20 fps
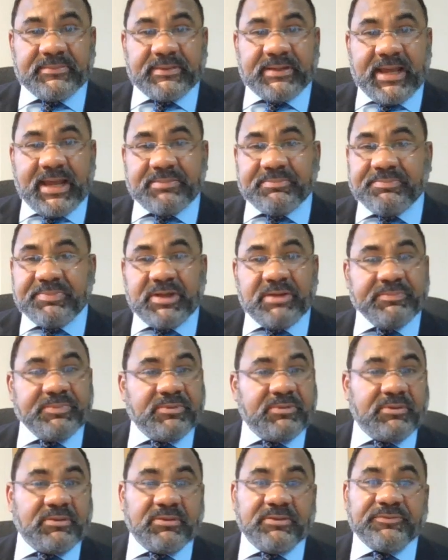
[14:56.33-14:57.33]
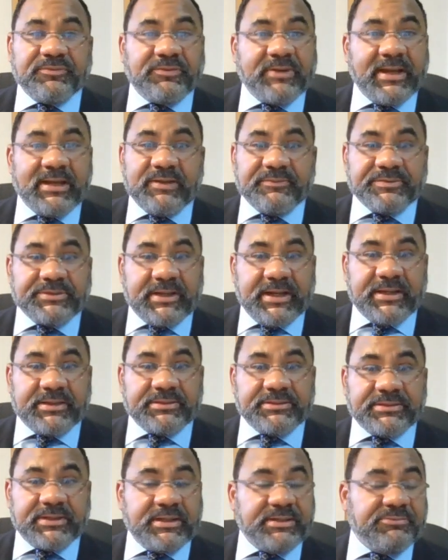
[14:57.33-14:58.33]
And people are afraid of
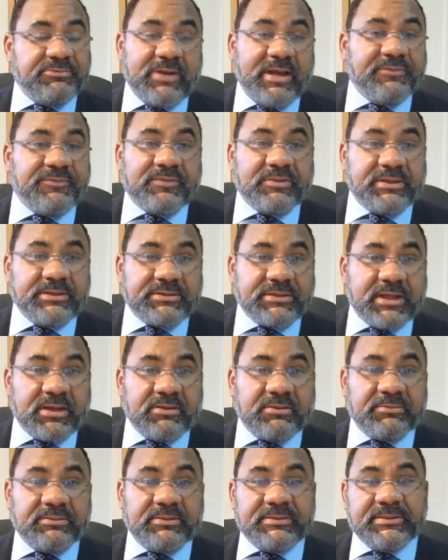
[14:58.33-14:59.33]
change, and rightfully so,